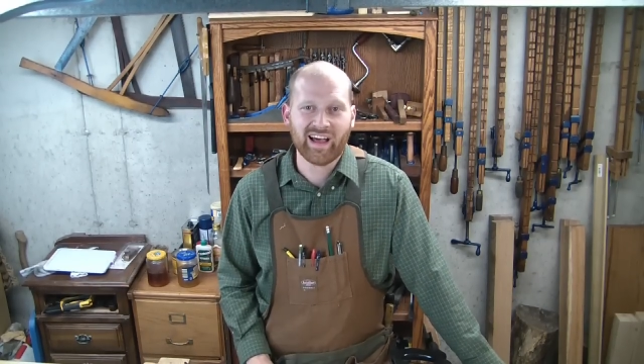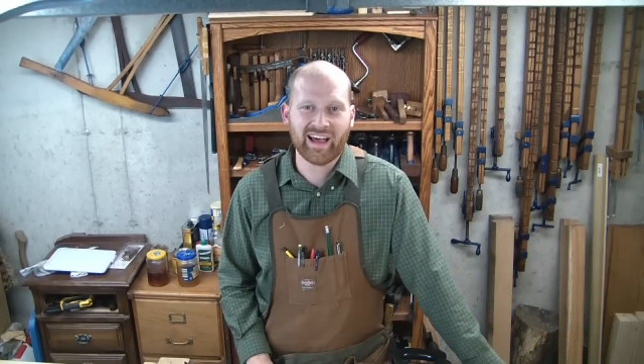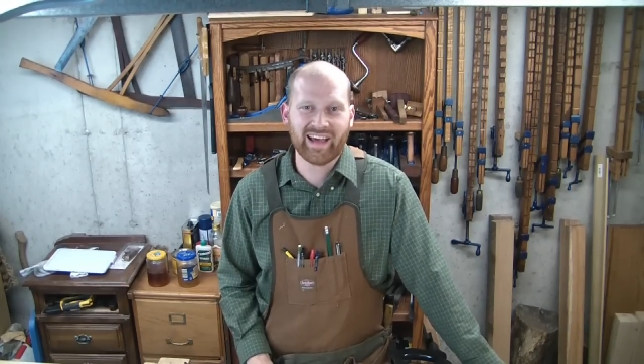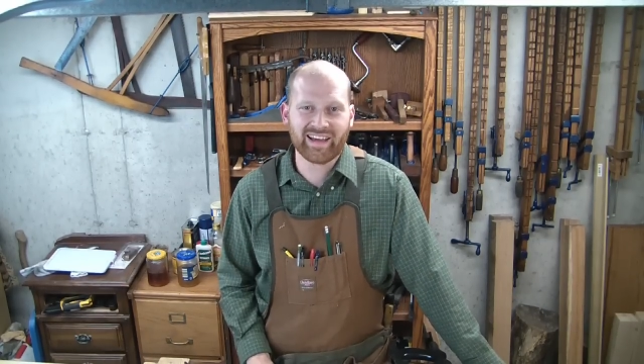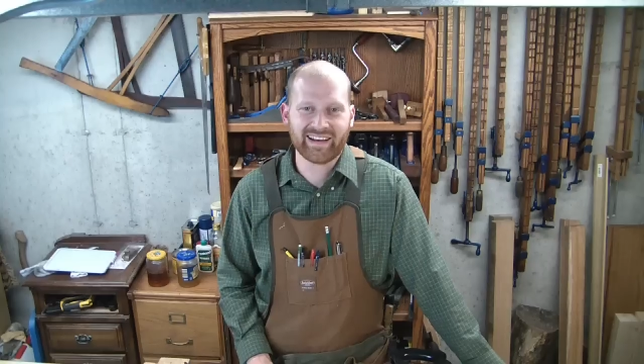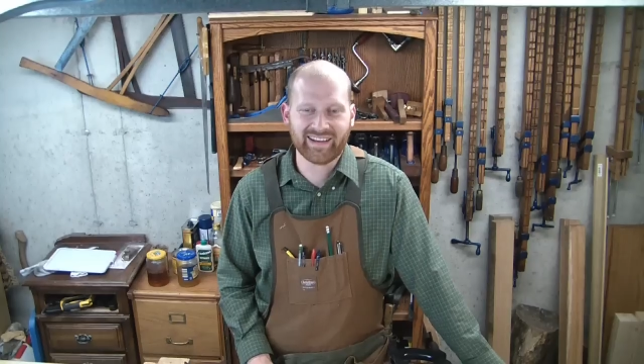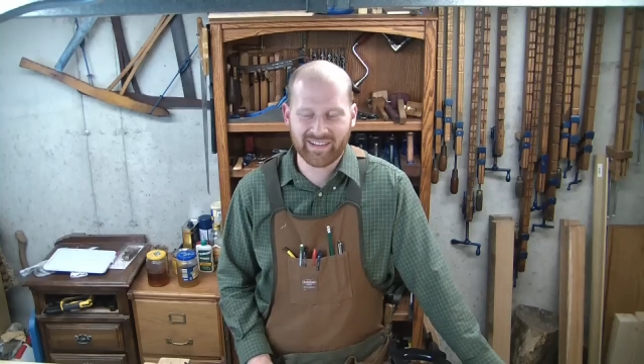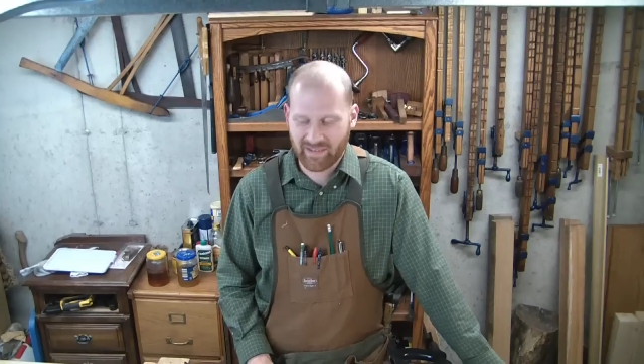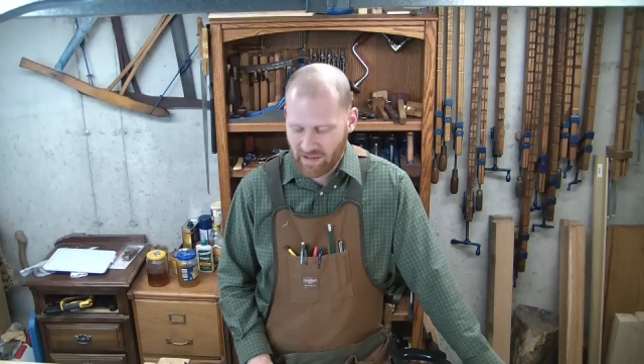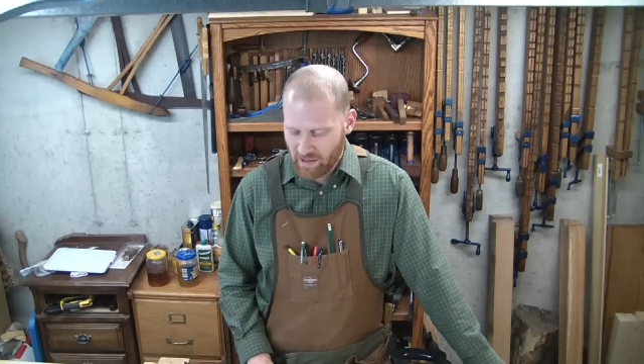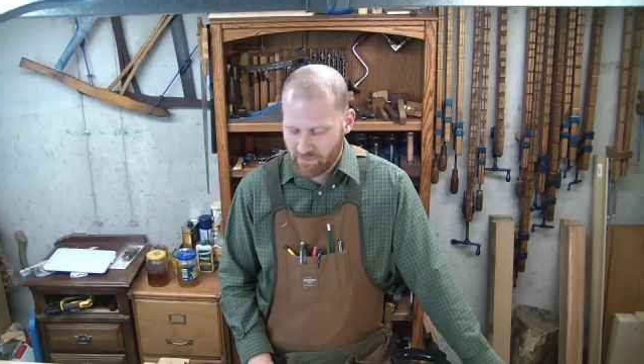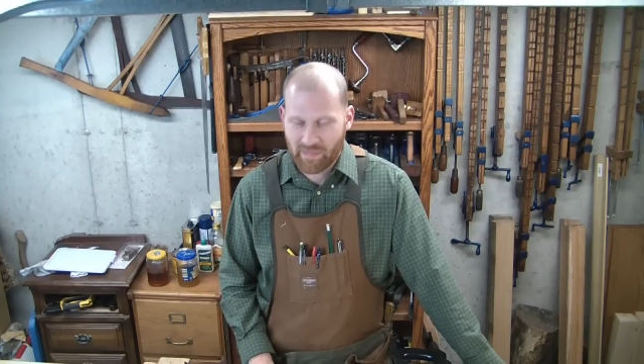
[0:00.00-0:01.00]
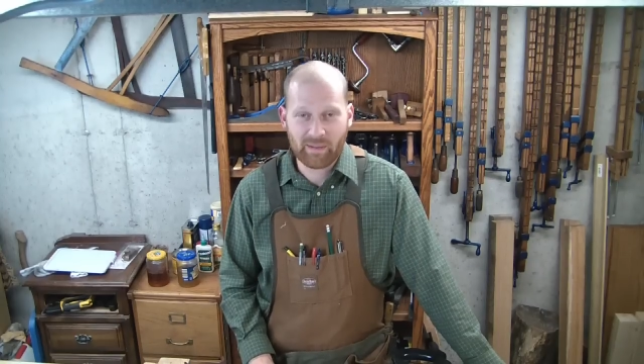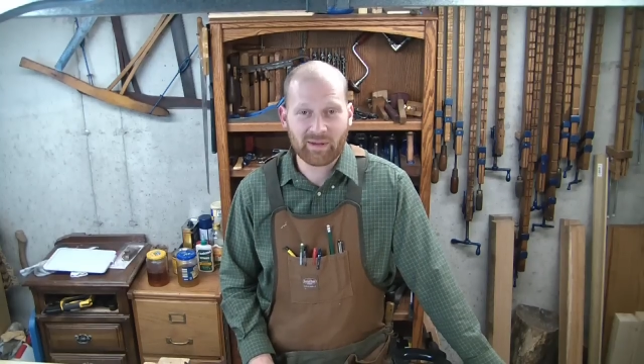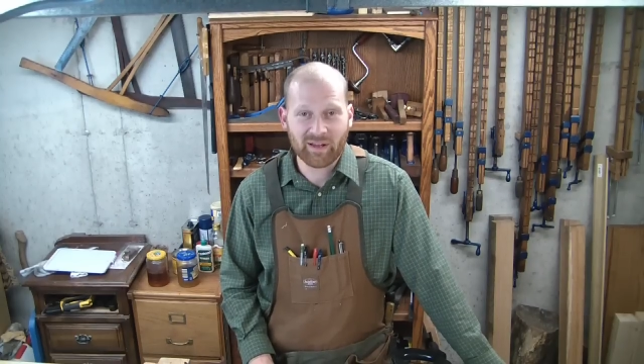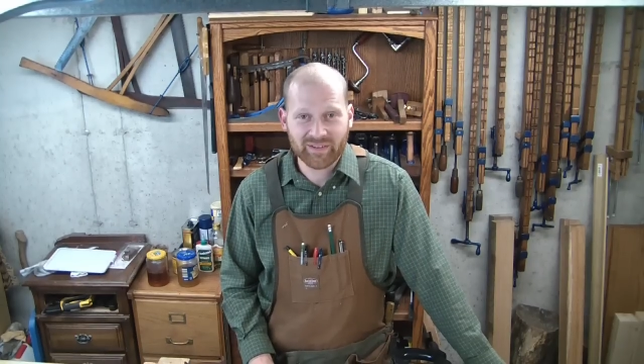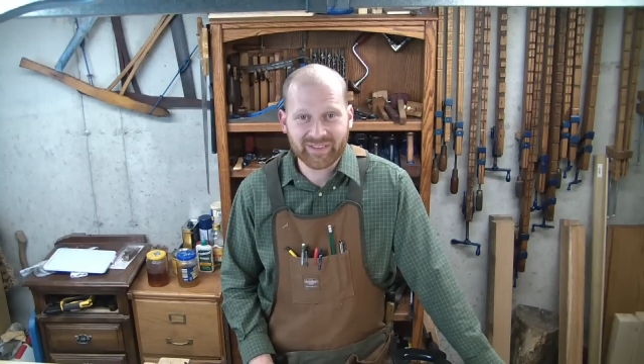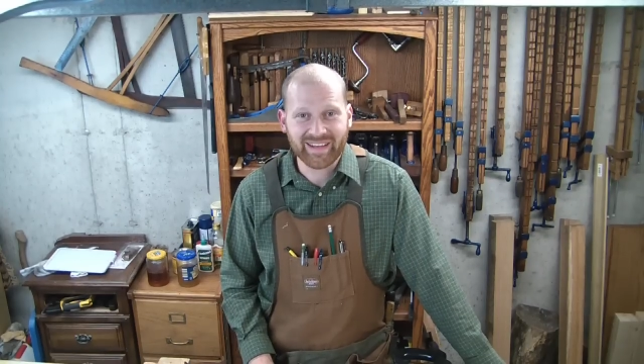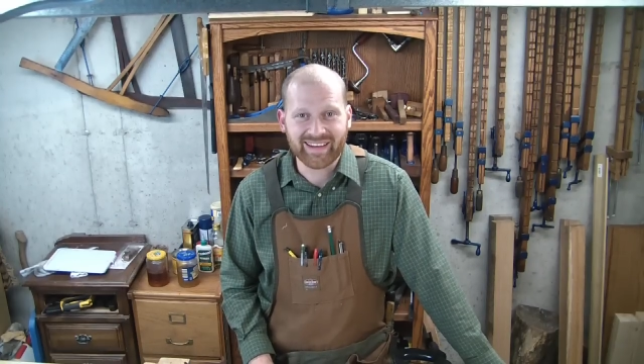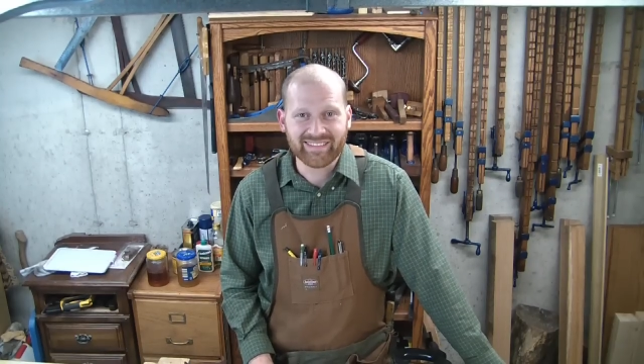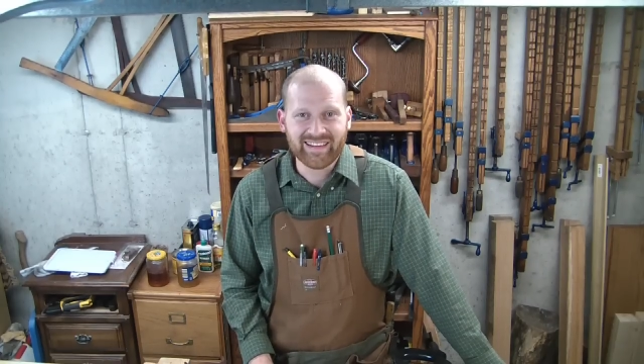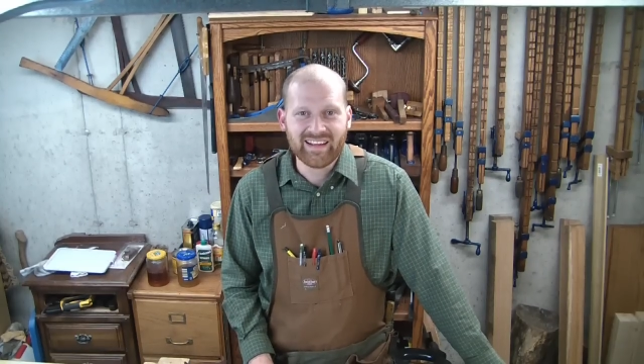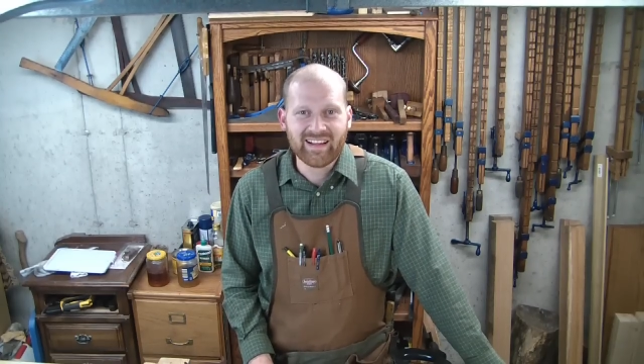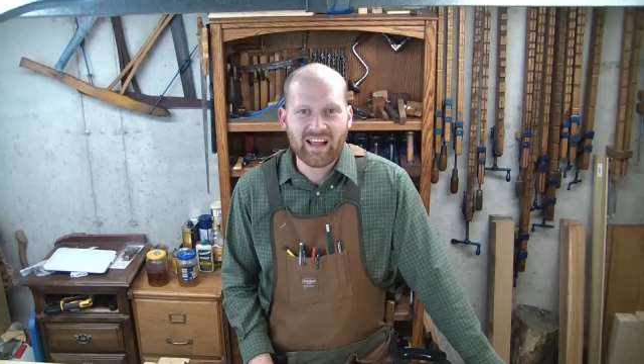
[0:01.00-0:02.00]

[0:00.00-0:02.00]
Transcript: and maybe I'll do that.